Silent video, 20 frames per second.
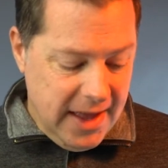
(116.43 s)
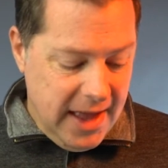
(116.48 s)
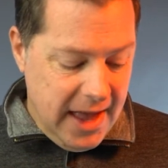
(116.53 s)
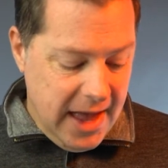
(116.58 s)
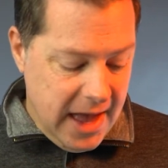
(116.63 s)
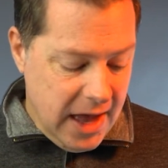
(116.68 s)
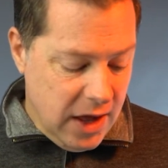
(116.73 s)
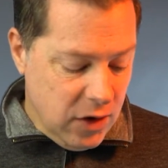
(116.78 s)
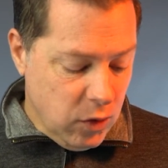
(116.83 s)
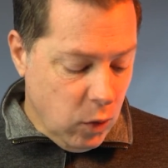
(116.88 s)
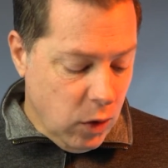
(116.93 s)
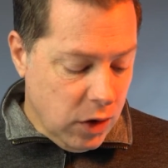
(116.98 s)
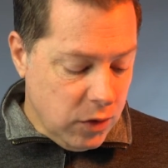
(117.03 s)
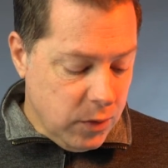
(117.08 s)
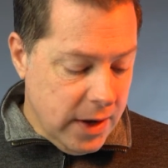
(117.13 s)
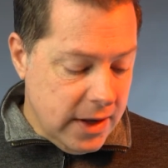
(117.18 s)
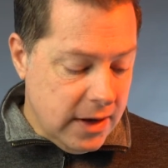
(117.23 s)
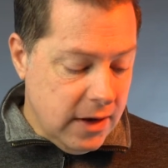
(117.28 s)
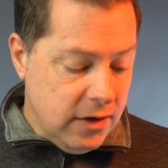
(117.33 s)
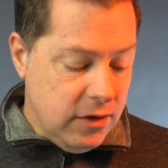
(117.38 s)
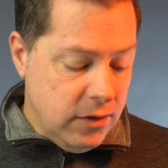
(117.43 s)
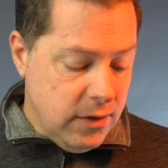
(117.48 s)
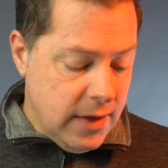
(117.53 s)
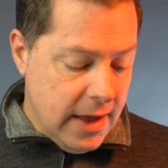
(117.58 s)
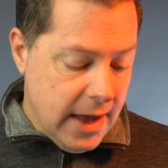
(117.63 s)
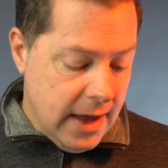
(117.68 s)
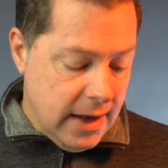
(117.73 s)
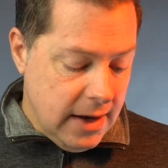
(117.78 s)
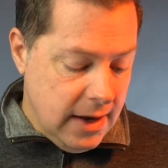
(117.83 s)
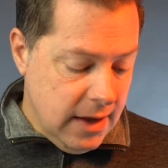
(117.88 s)
And one way to do
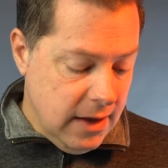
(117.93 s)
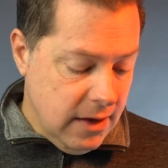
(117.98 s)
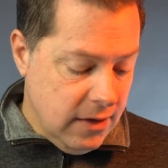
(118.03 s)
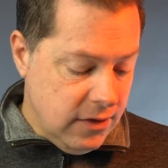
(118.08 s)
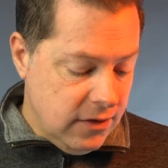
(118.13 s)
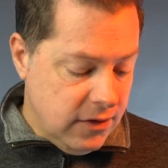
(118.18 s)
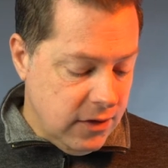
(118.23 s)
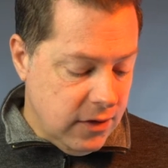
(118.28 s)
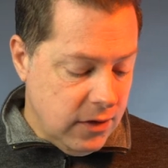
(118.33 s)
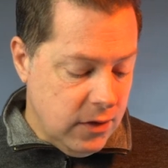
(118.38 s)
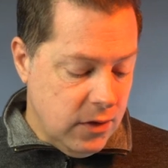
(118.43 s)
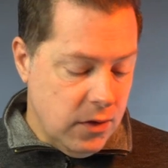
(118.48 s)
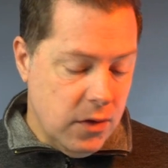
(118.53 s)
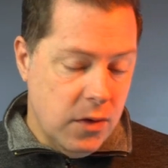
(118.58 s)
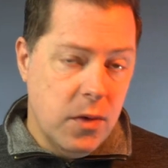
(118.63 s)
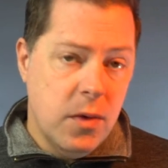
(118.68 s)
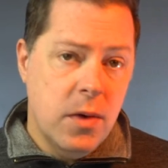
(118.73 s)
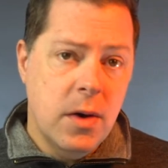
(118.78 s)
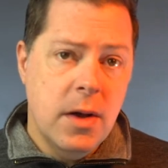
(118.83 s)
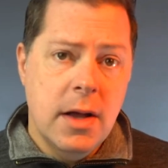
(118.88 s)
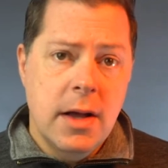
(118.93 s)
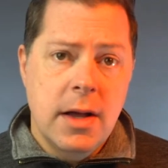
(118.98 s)
that is to